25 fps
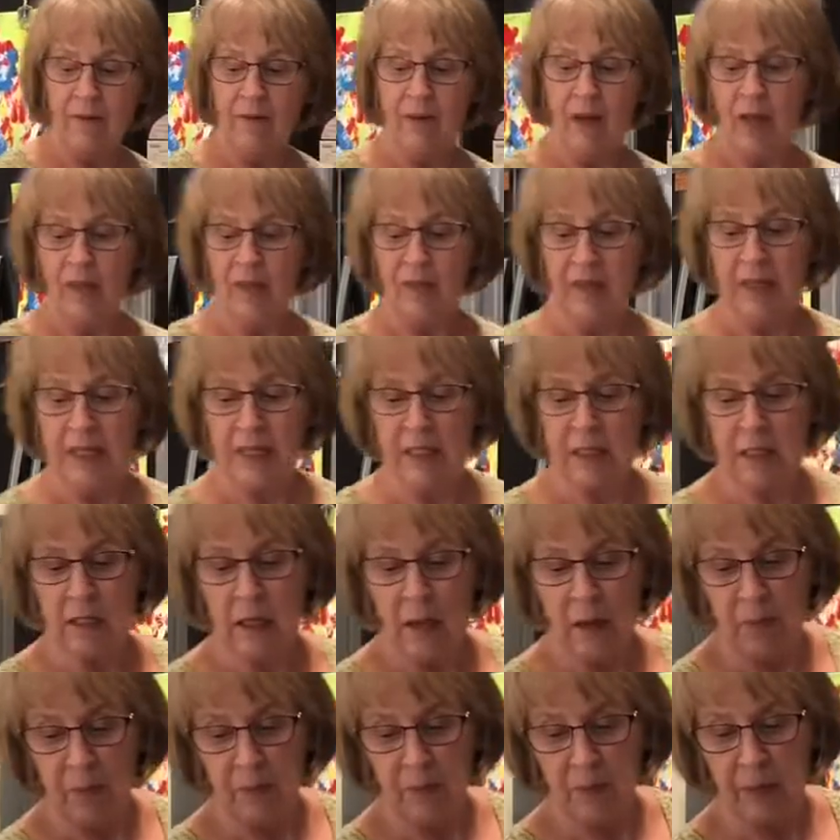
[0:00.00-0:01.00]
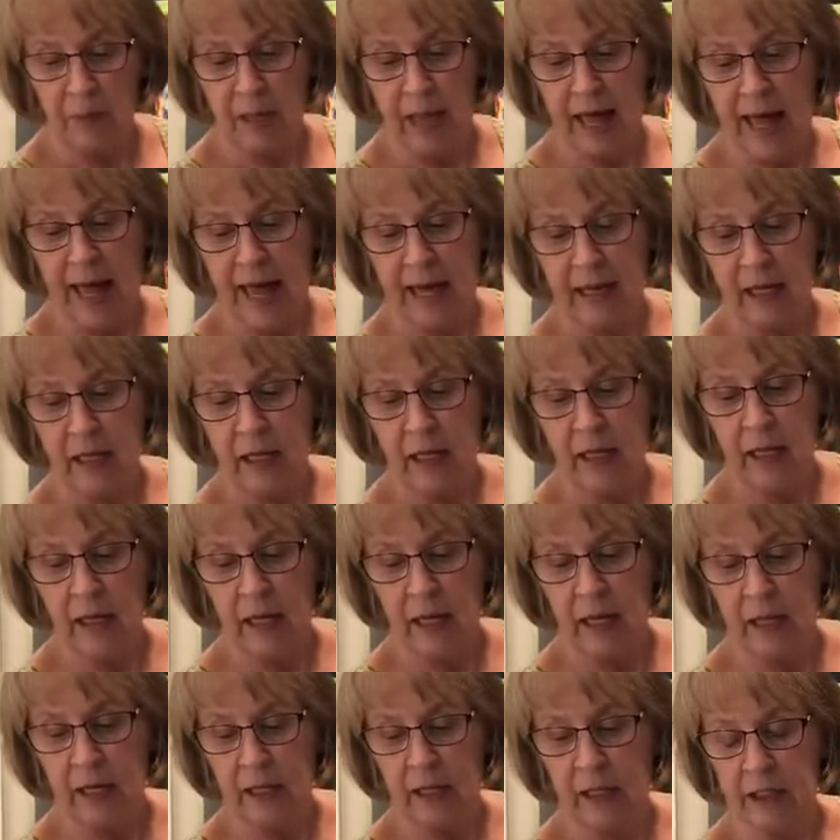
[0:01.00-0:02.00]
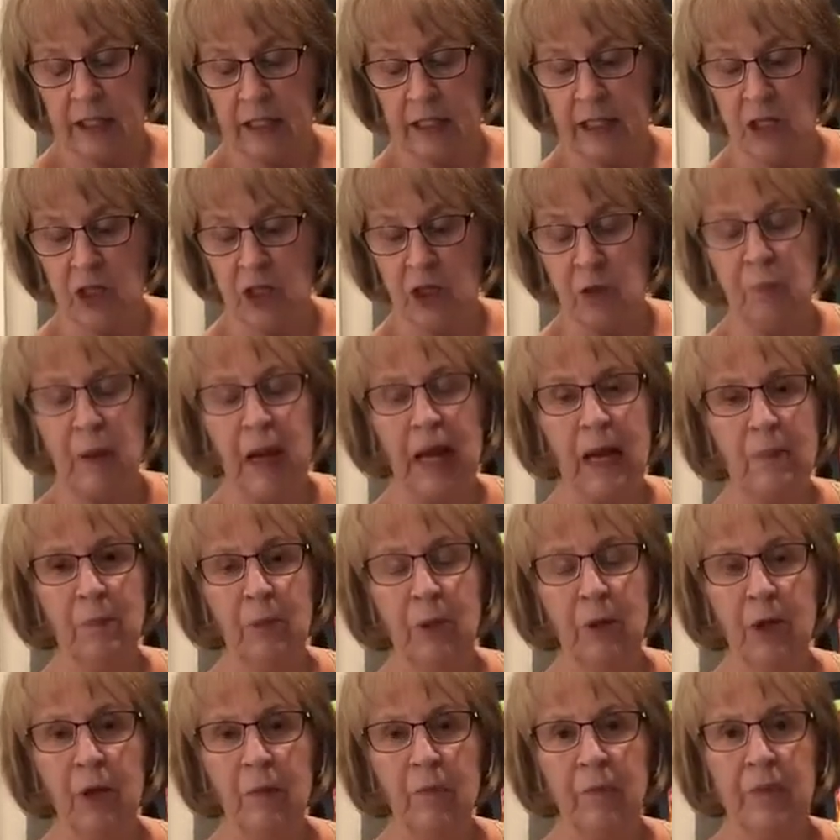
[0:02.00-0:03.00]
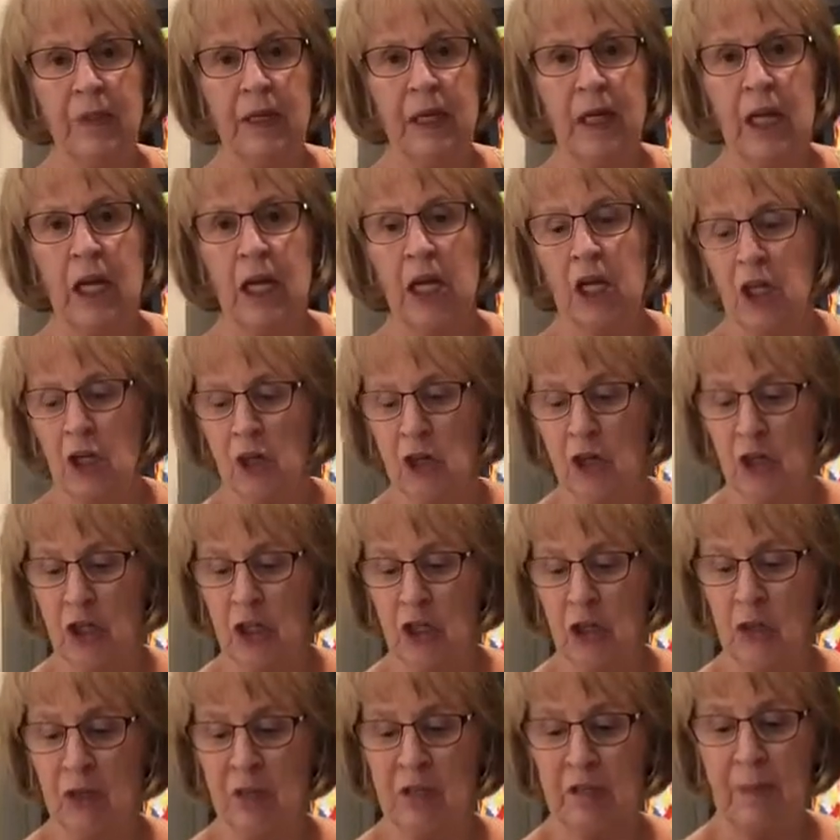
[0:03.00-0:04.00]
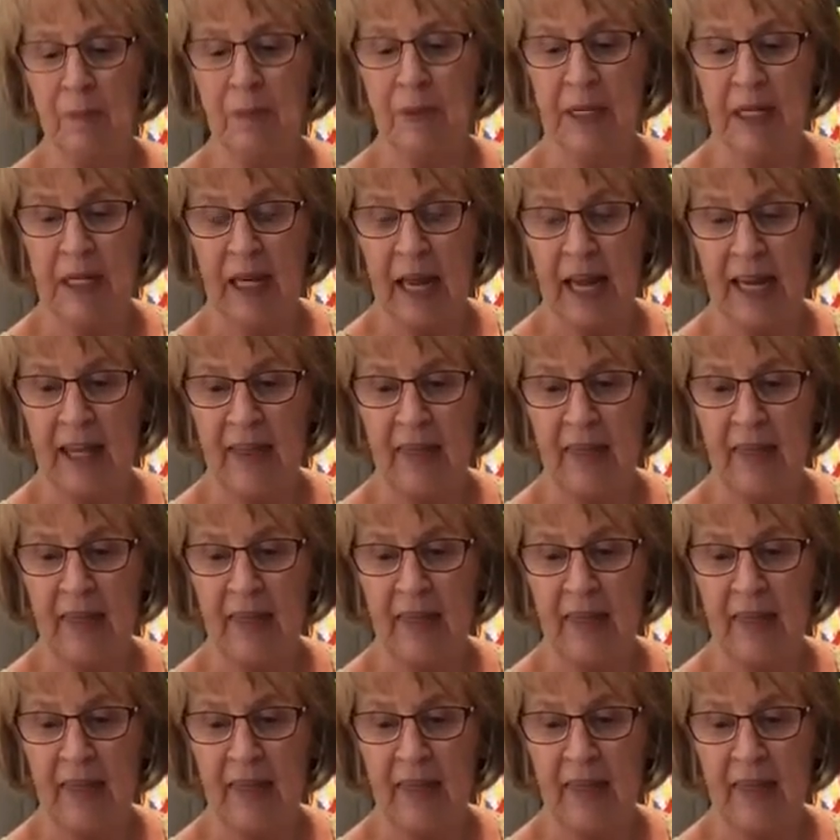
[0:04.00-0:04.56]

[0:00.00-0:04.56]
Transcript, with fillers: got this black uh, tissue paper. You can use something like